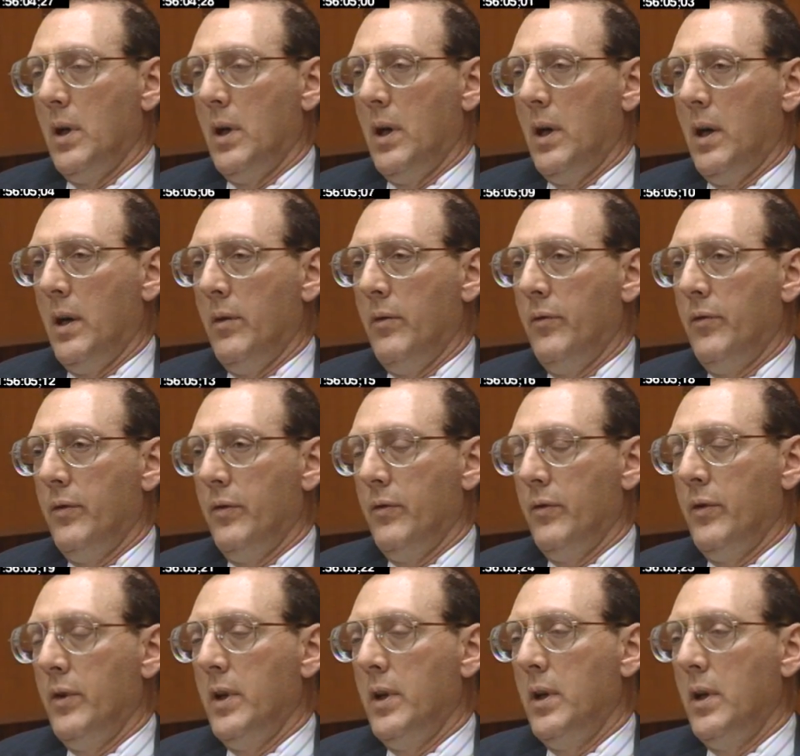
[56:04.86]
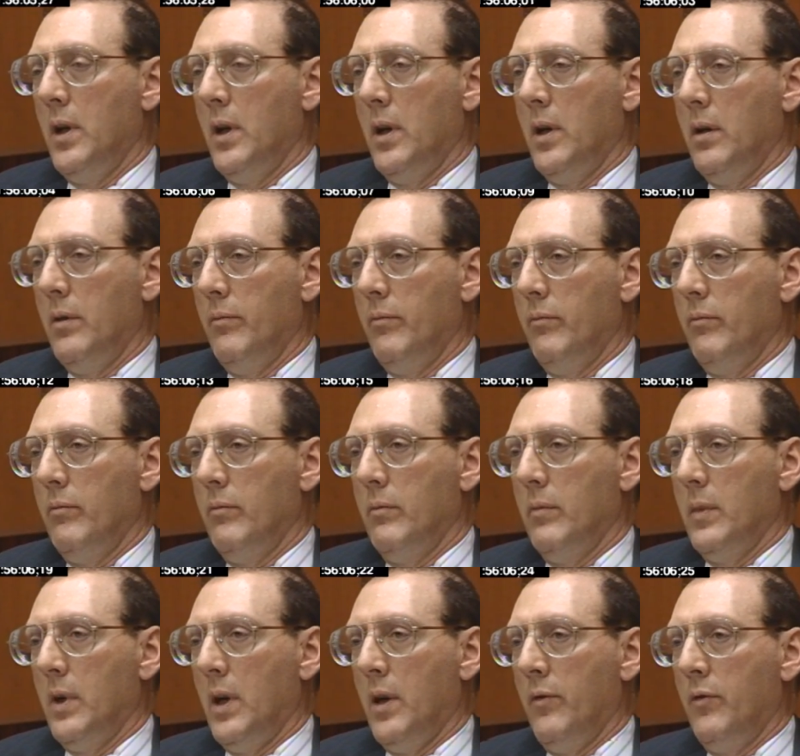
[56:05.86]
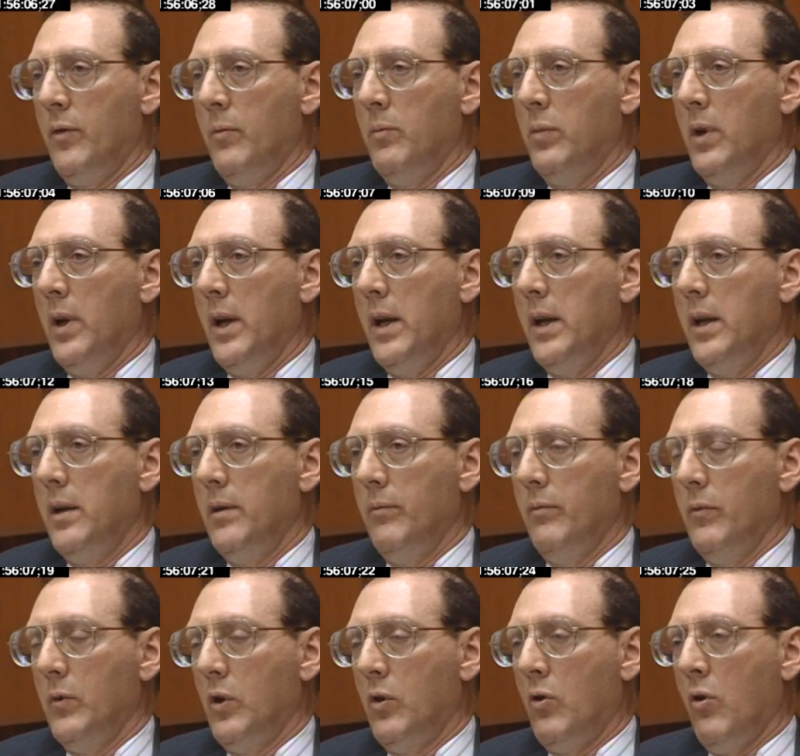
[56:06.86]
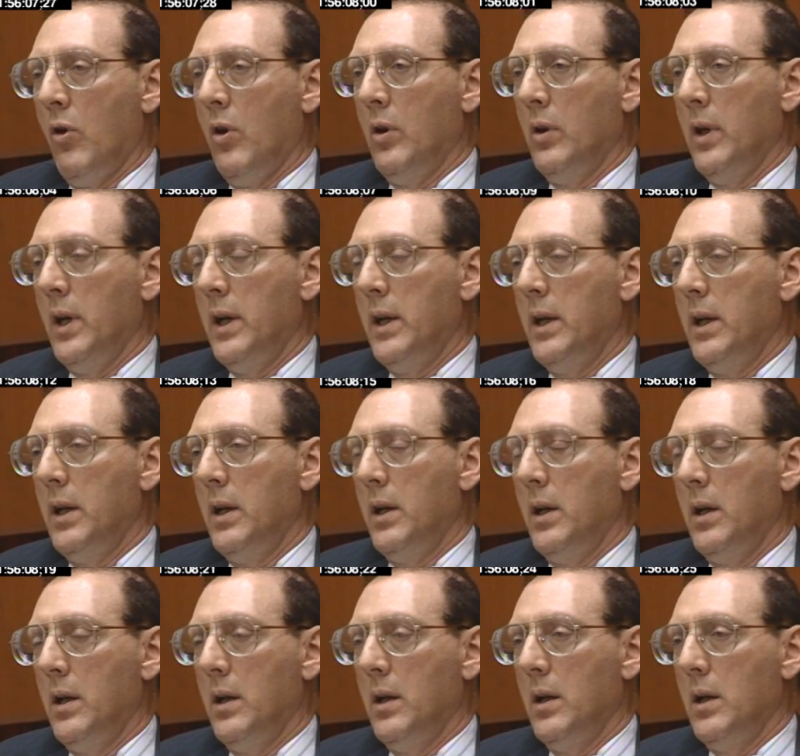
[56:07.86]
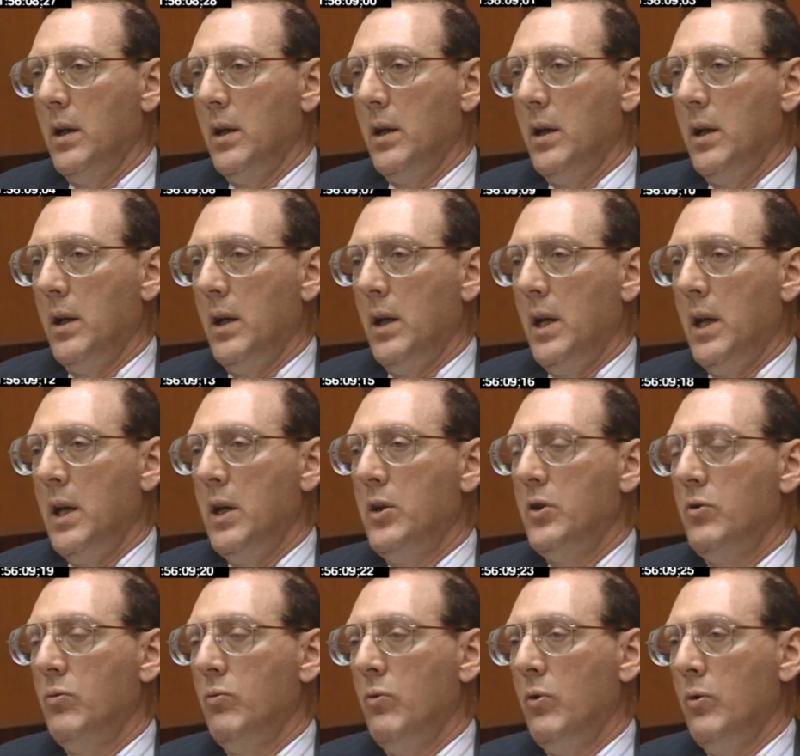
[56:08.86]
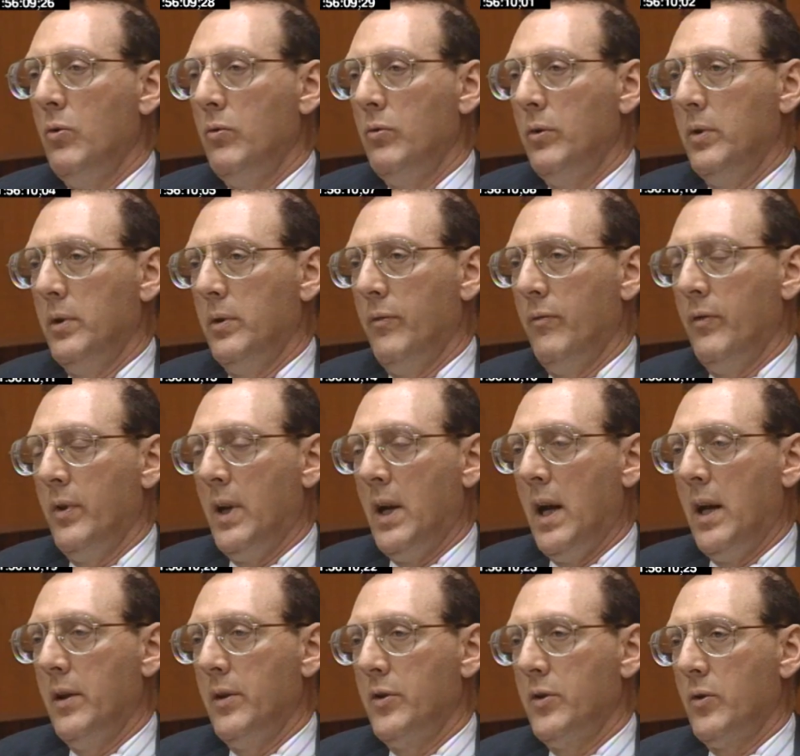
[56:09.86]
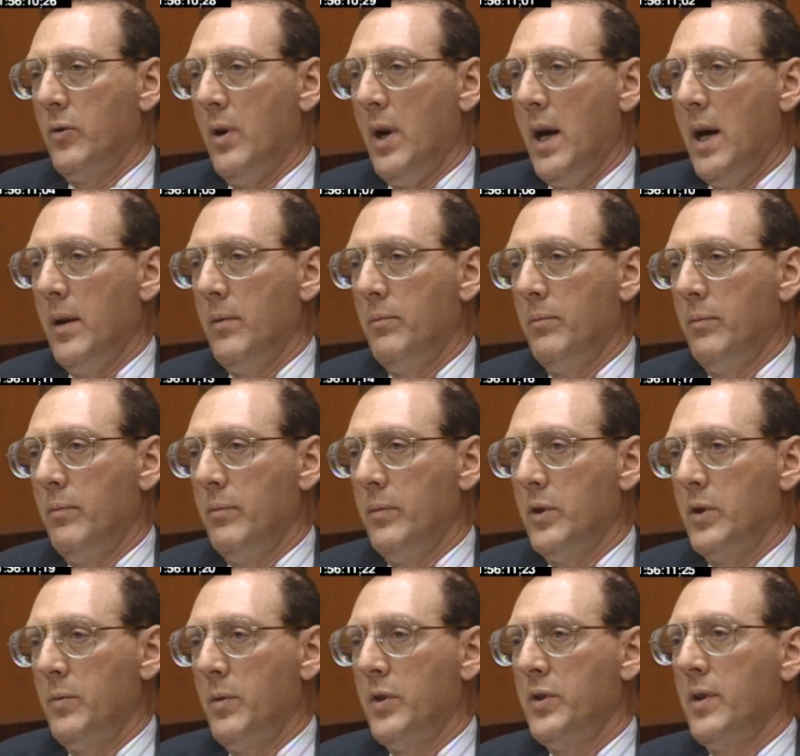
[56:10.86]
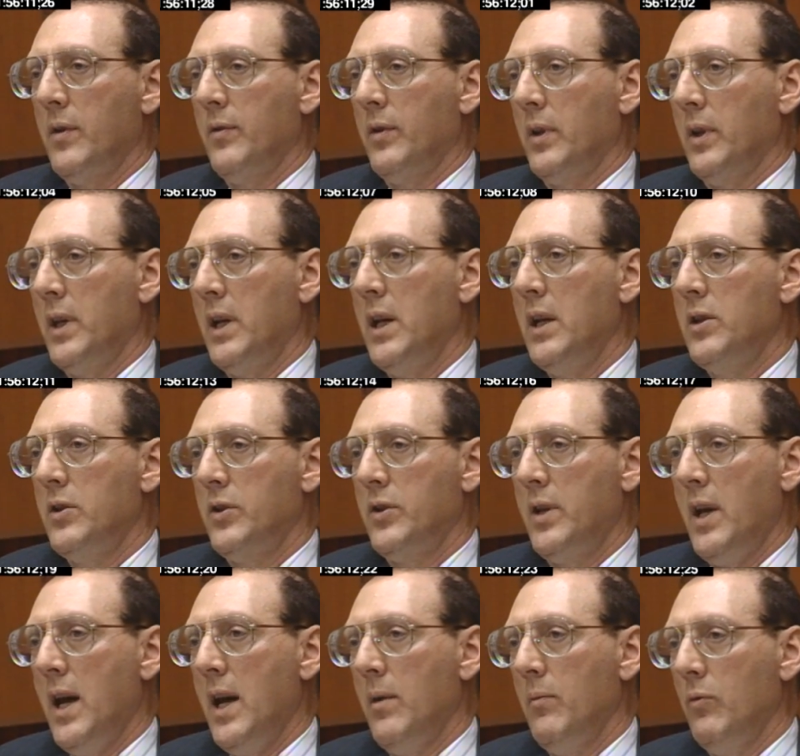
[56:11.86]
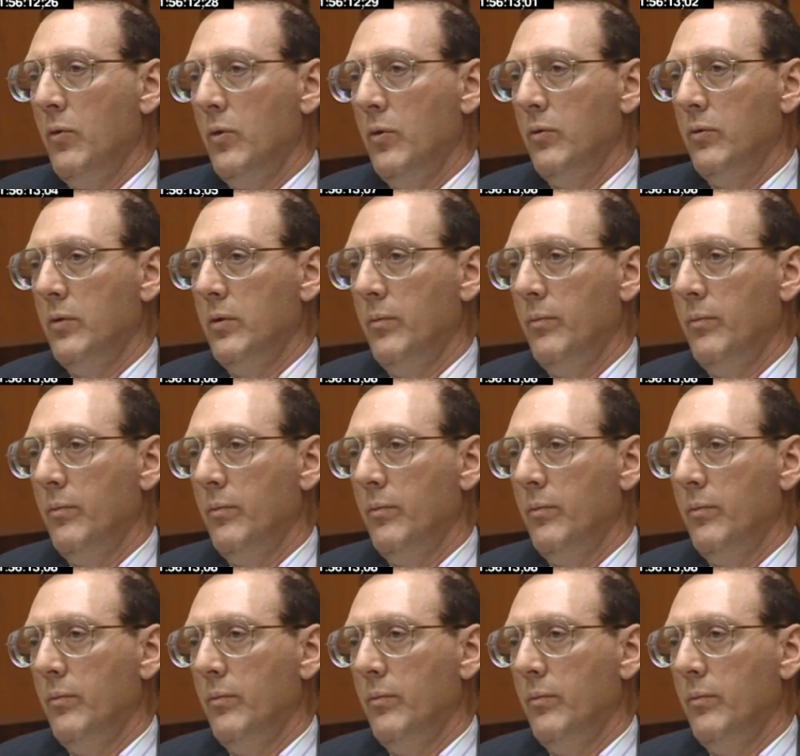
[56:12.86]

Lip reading: of the blade, correlating each wound that I described, specifically each stab wound